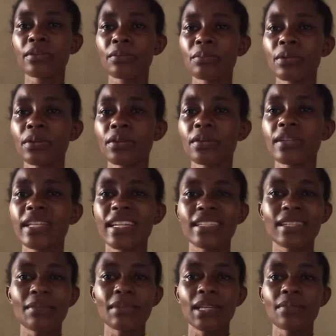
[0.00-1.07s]
period that
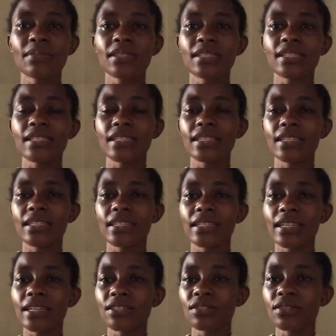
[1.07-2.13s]
sometimes
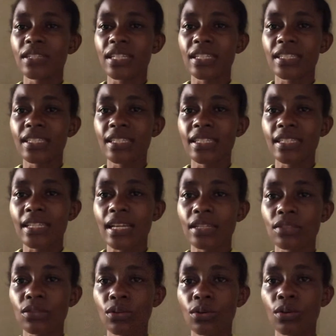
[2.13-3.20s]
does not exist
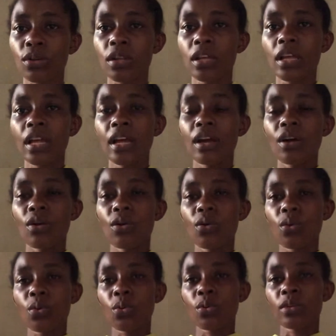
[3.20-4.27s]
at all,
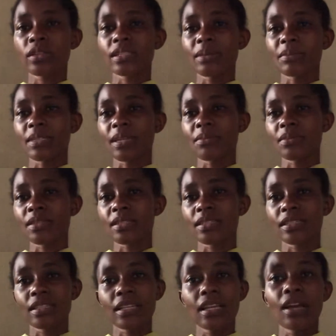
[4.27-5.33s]
or sometimes
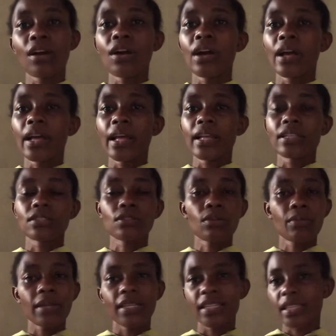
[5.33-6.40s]
so
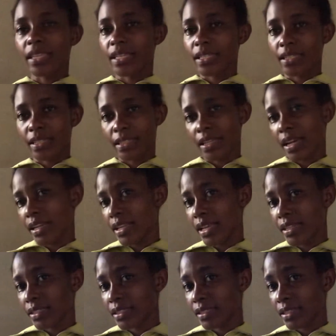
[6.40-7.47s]
many things that
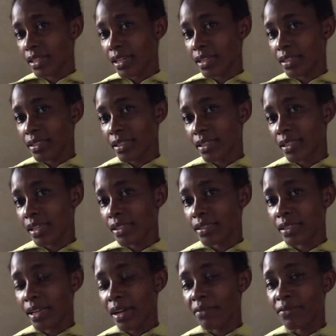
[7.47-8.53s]

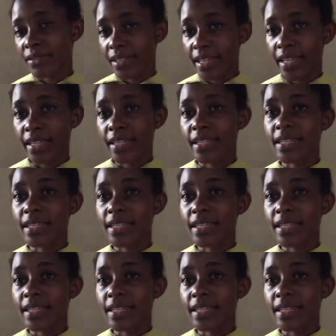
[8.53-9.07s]
I've said